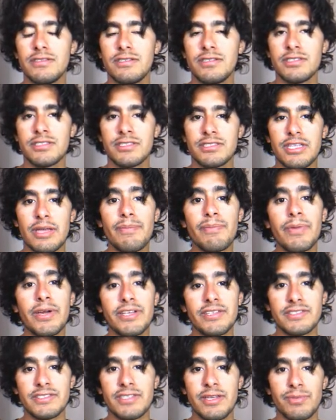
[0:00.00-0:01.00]

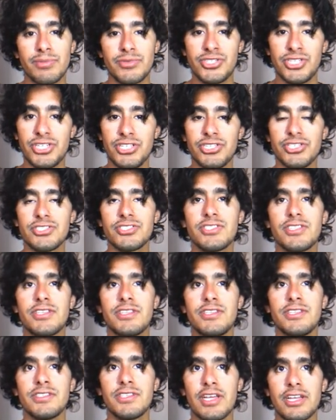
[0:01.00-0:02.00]
step-by-step changes that
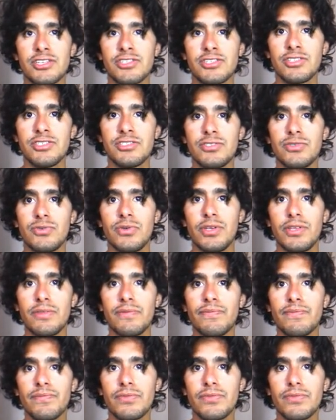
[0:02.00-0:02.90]
this action is doing.